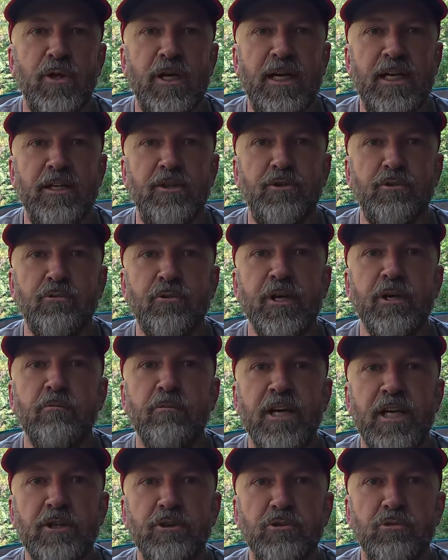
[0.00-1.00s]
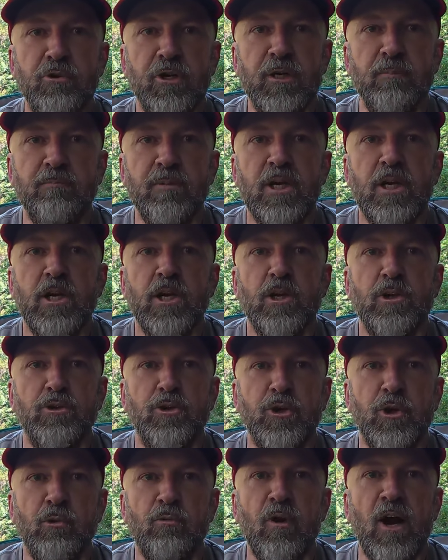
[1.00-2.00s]
a 3-week trip to
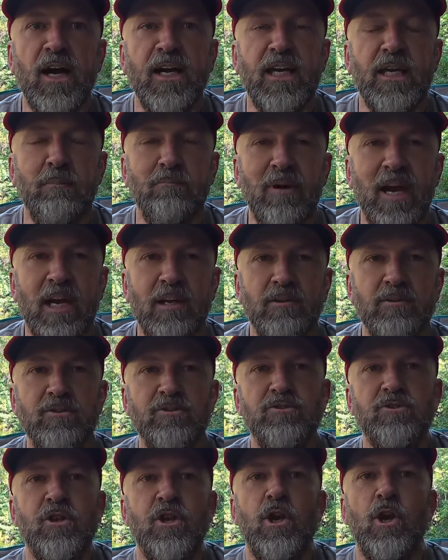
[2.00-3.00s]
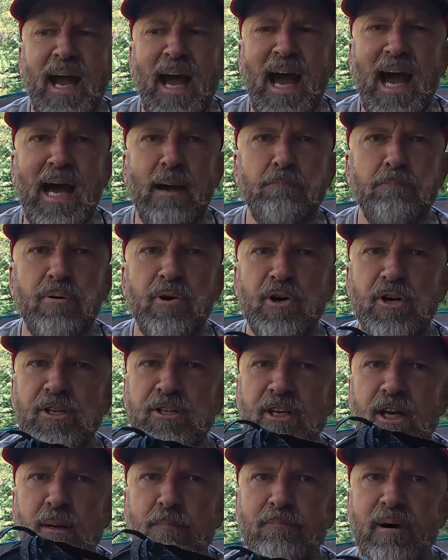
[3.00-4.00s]
the Rocky Mountains. I put
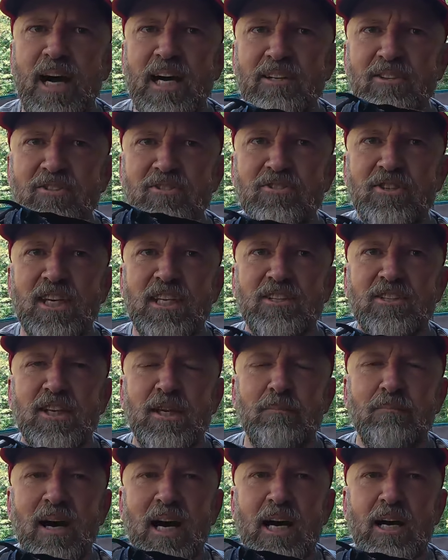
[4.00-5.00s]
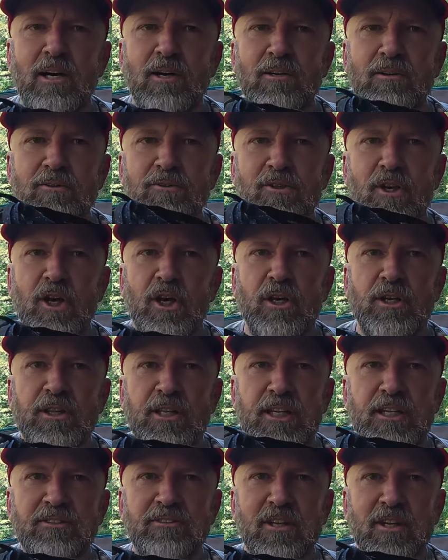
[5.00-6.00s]
about 60 miles on
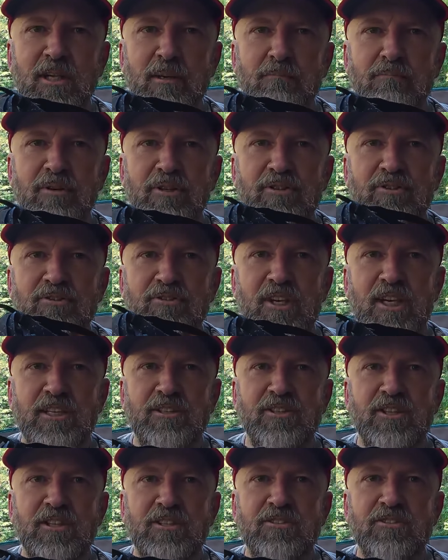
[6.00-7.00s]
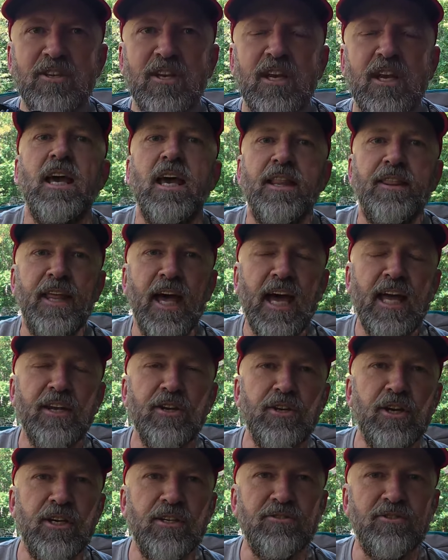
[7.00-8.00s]
these Olympus 6s. That
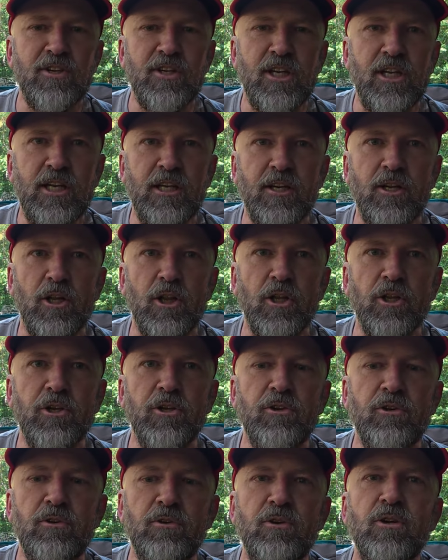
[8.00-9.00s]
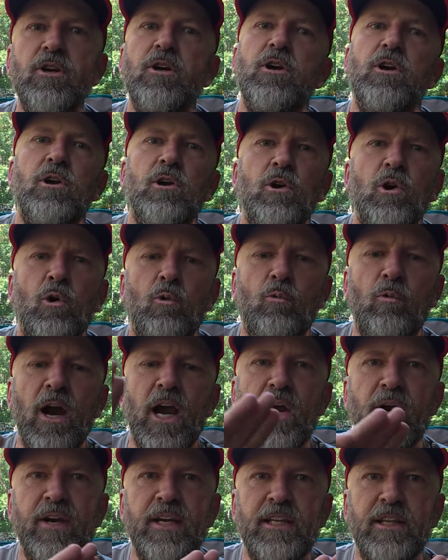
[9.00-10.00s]
doesn't include
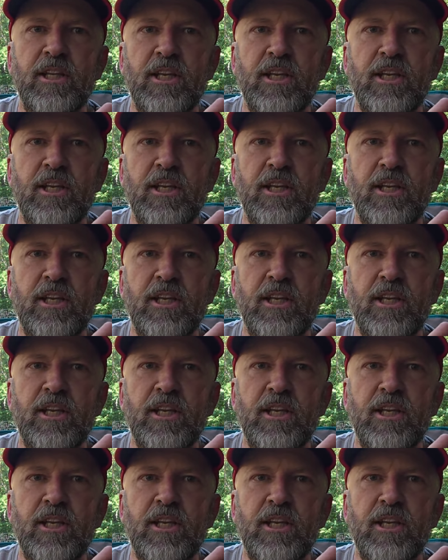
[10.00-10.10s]
wearing